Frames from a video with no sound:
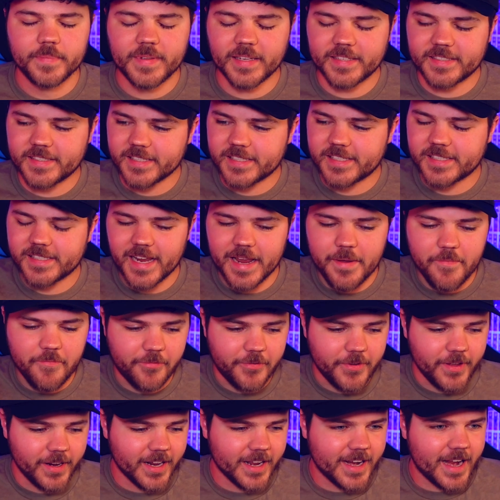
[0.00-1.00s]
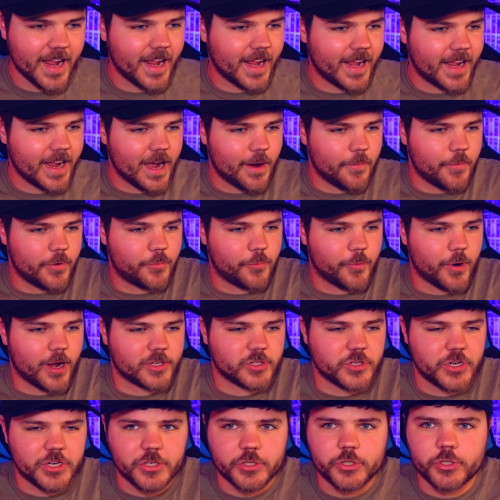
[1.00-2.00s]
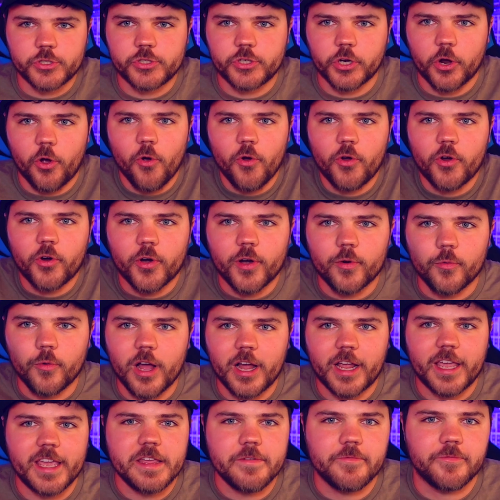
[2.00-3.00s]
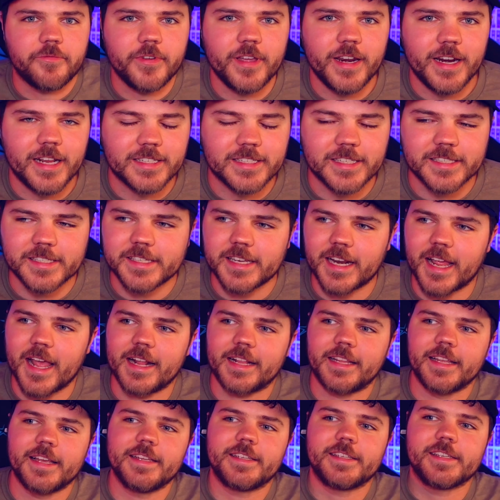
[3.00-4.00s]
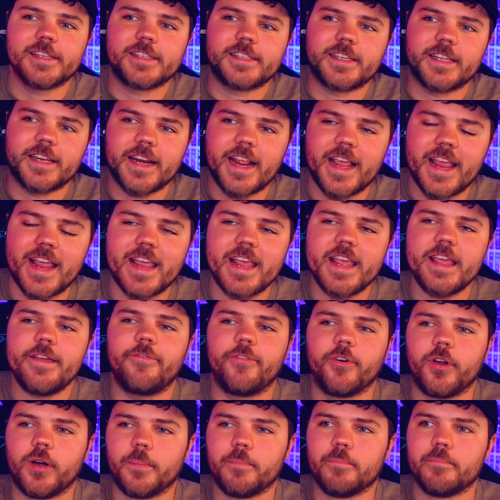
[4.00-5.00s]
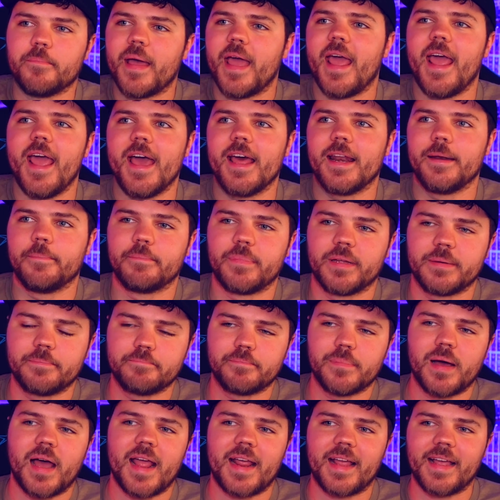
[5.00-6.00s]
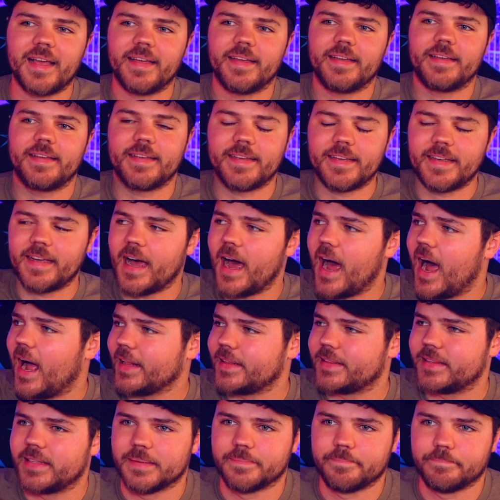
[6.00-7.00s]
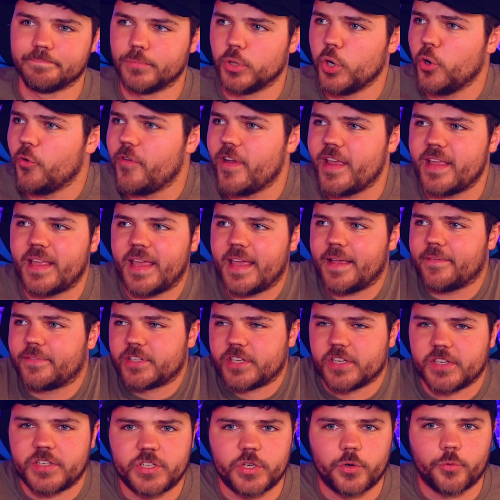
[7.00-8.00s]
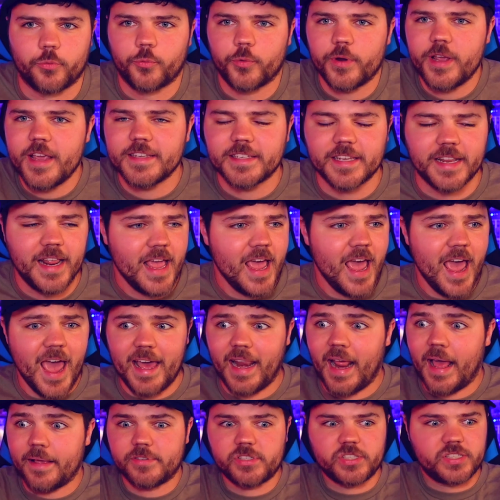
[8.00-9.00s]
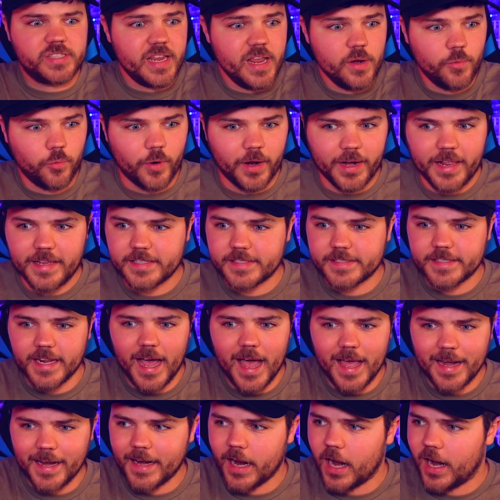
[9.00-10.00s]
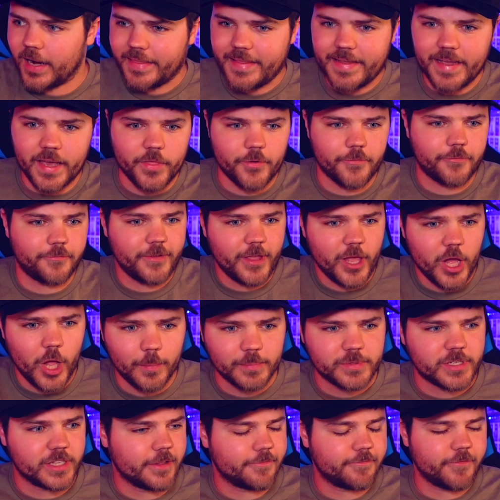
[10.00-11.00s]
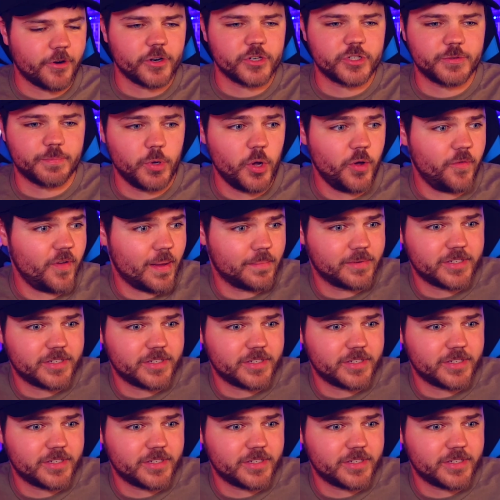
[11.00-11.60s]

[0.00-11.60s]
It's the same feeling I got with watching Joker and Joaquin Phoenix. It's like, this is an evil man, but my God, the movie gives us a reason. And I've seen what he's done in all of the other films in the first movie.